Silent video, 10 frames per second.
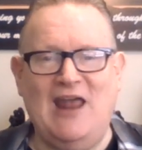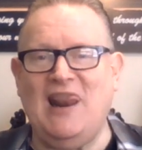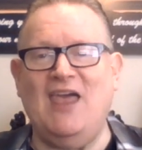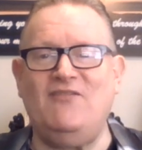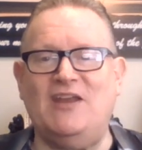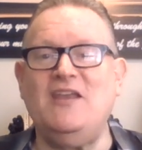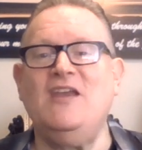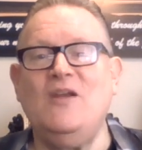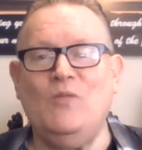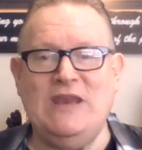I love it.
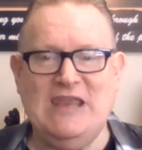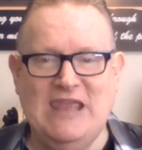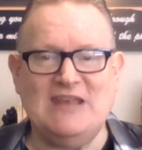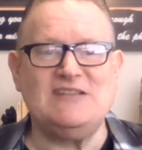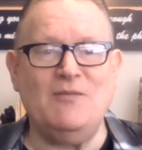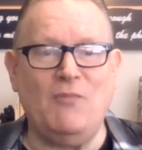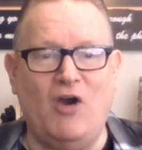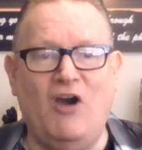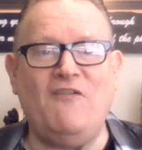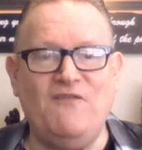When he gets them
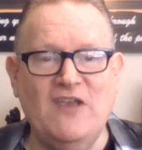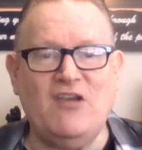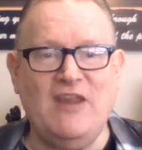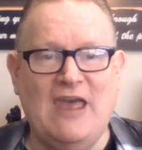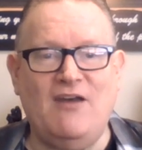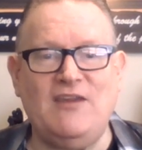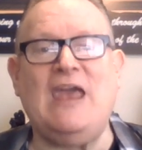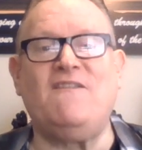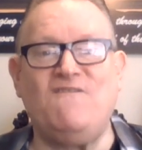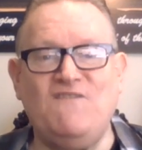all figured out
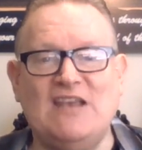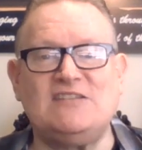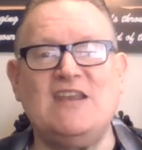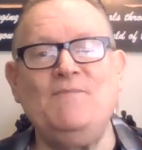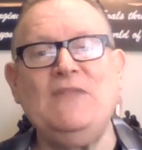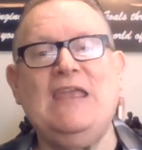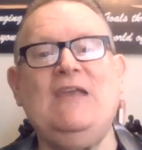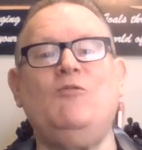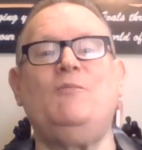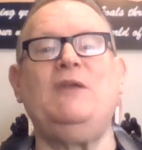and fixed,
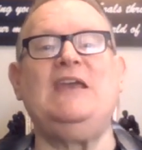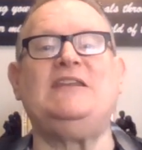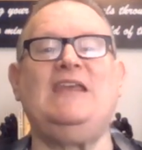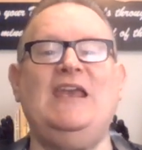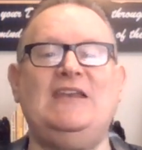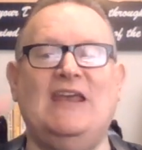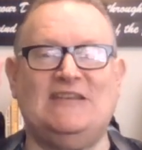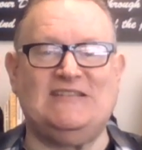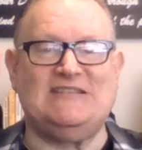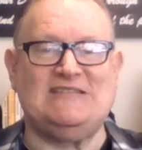it will be a day to
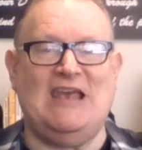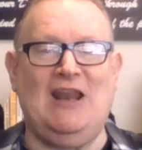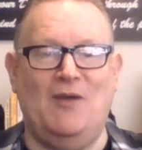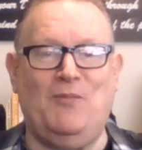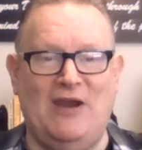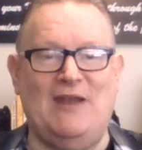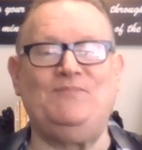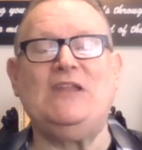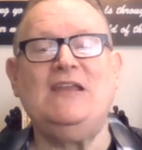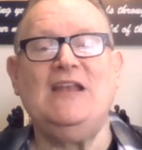celebrate.
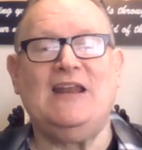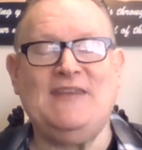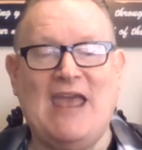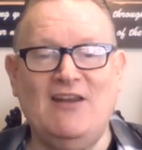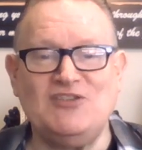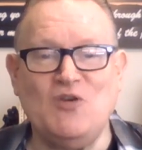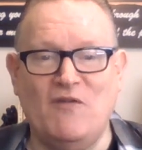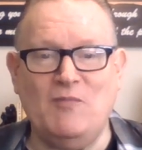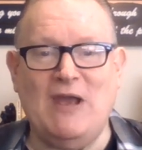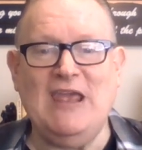Now let's go
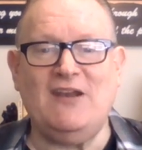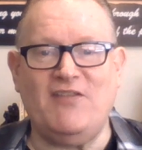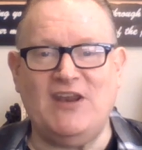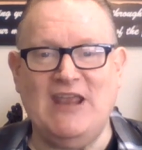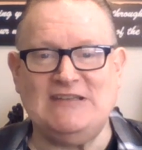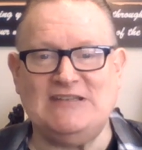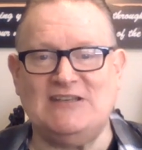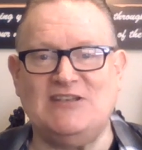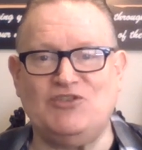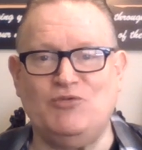over my end of the day
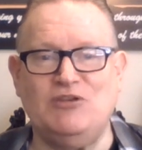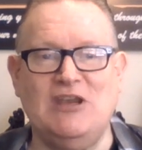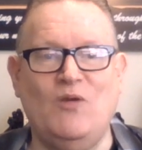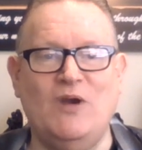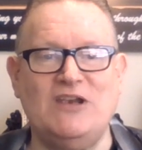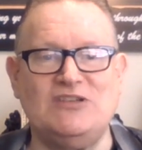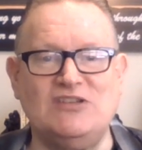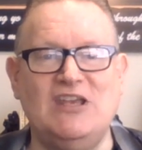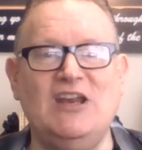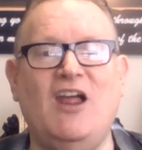success routine
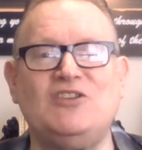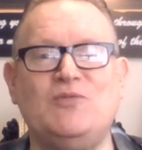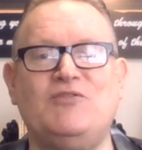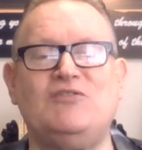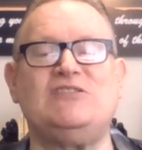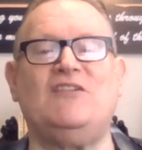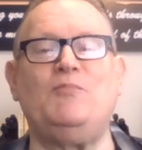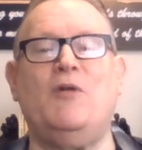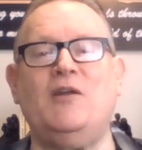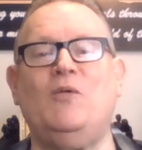questions. Get honest with yourself,
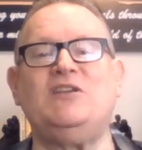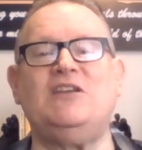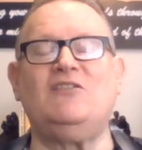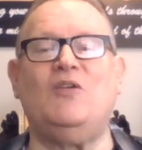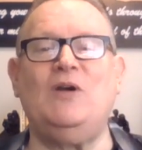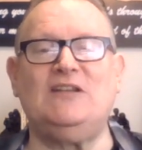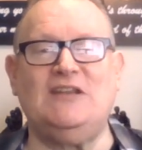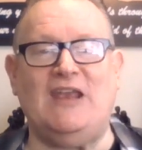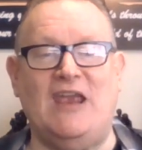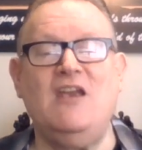Marty. What didn't go well
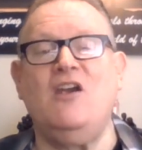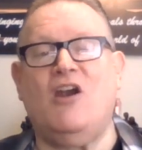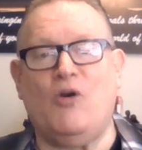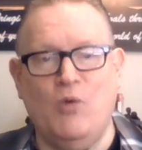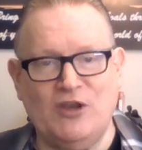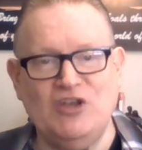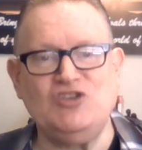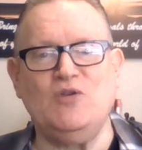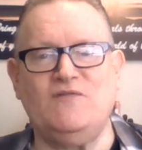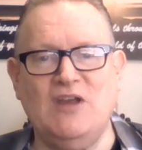today? Or what could
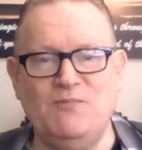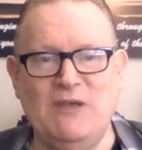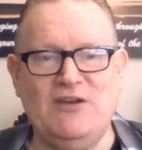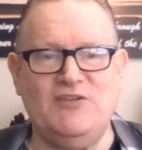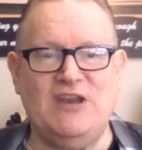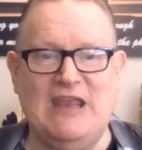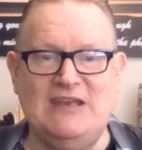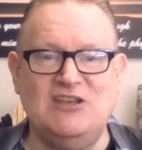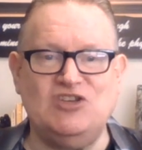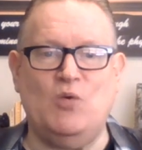you have done better today?
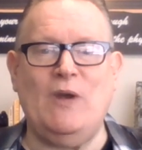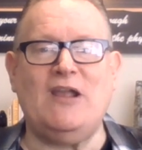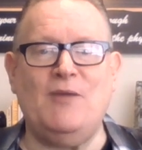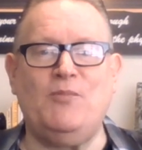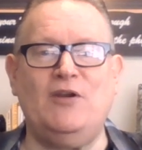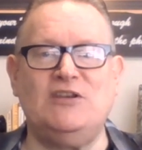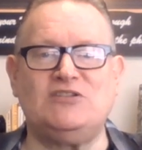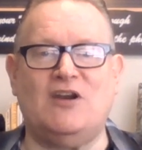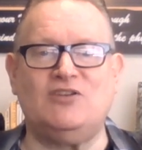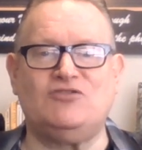Did you wake up early and
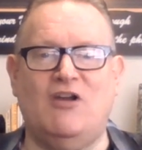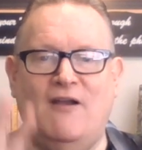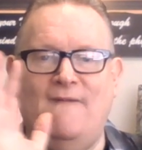start strong?